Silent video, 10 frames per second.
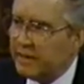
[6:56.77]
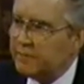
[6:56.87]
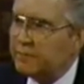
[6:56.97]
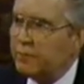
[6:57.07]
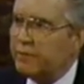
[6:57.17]

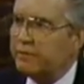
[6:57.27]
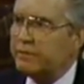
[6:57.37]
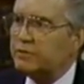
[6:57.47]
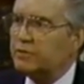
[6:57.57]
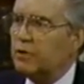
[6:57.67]
Therefore, there
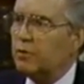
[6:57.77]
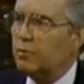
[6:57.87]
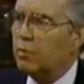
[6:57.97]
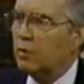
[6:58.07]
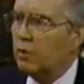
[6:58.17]
is
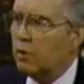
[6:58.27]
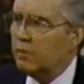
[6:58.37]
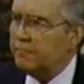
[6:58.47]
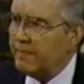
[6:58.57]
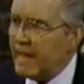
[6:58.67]
no
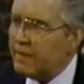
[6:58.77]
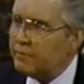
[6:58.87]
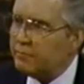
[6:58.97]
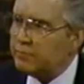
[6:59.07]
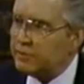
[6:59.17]

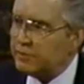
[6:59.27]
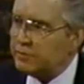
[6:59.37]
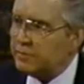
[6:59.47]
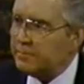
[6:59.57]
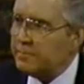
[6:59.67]
value
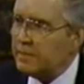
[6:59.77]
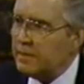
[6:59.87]
system.